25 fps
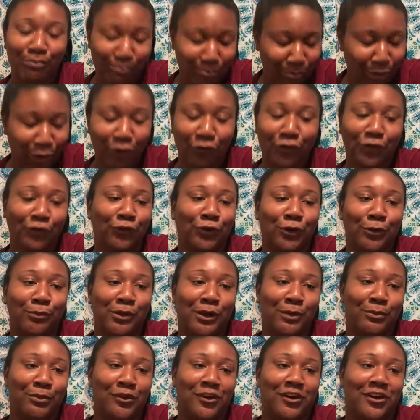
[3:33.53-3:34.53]
Perfect for a
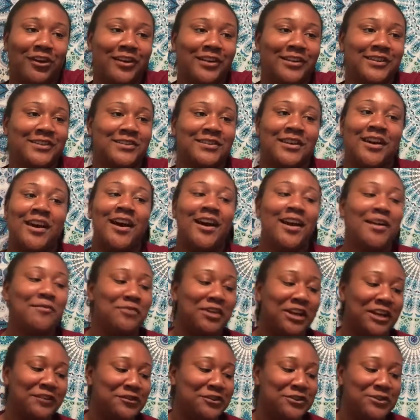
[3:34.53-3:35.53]
pamper night, guys. I
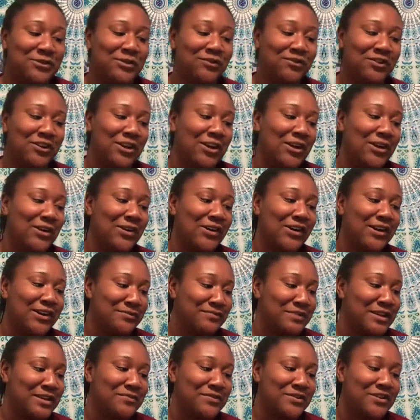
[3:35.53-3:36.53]
might have to do a video on a
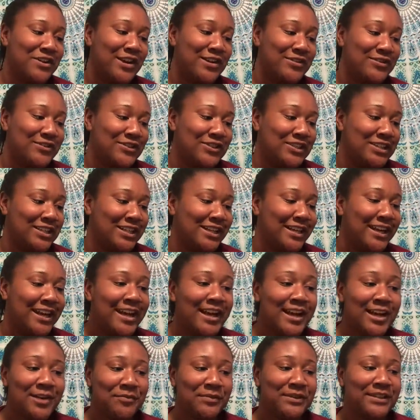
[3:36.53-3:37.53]
pamper night routine
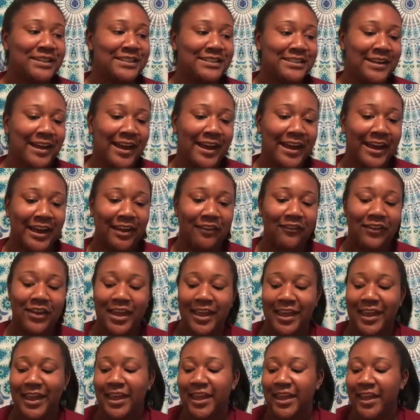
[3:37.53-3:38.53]
because I have
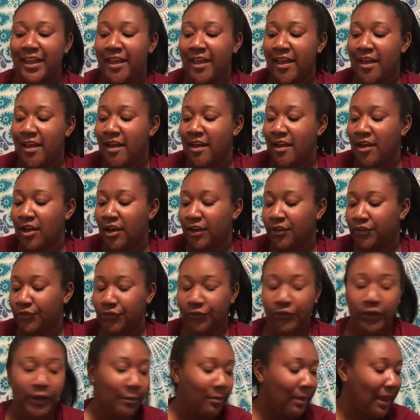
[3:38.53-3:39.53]
a, a
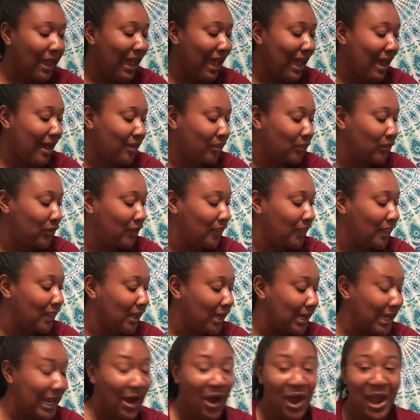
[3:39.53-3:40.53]
foot bath, and
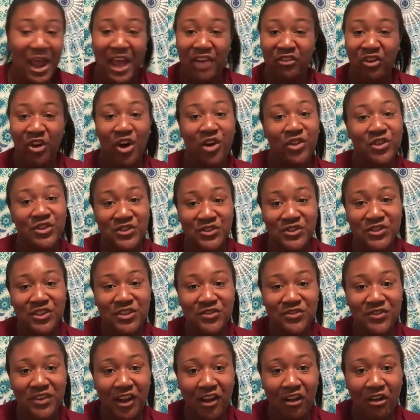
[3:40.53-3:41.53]
then now I have all this
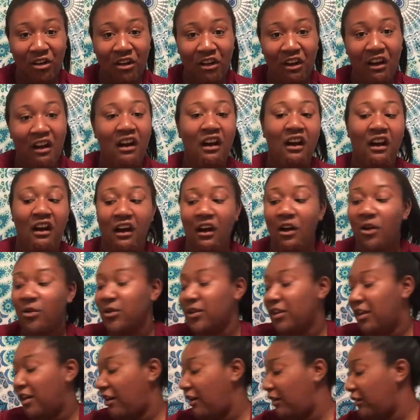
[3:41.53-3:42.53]
stuff now. Oh
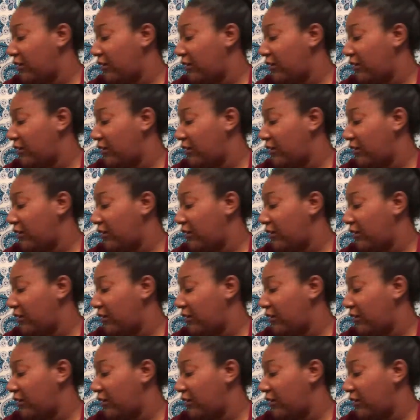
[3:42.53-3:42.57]
yeah.